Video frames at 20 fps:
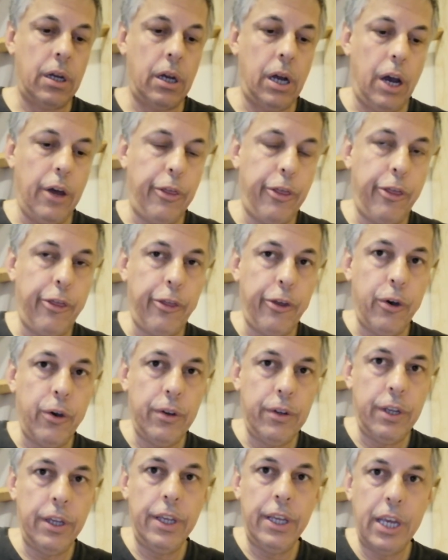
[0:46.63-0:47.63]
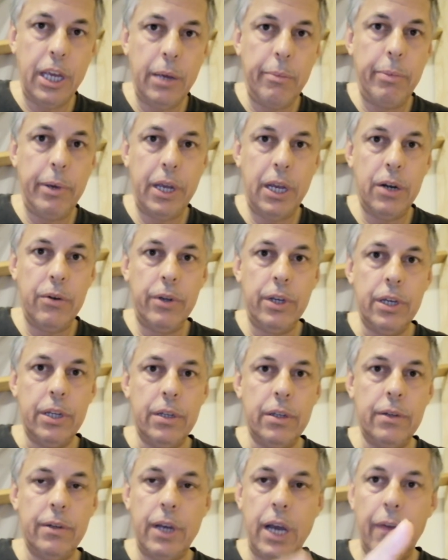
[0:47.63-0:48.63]
a 30-year
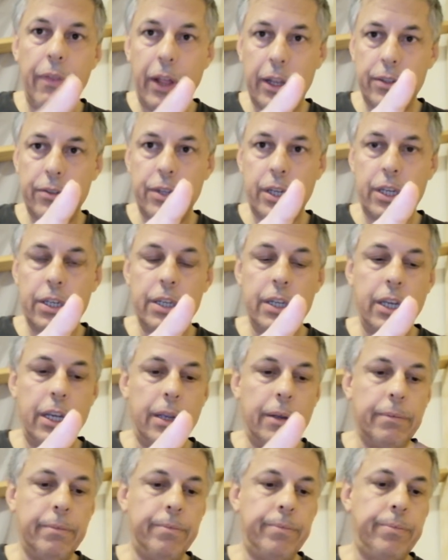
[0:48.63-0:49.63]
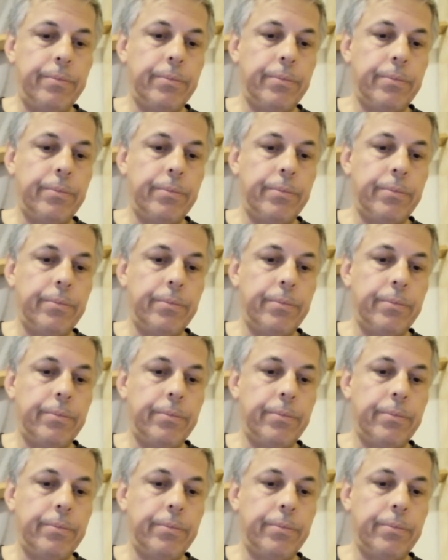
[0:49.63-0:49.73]
period, and that's the key.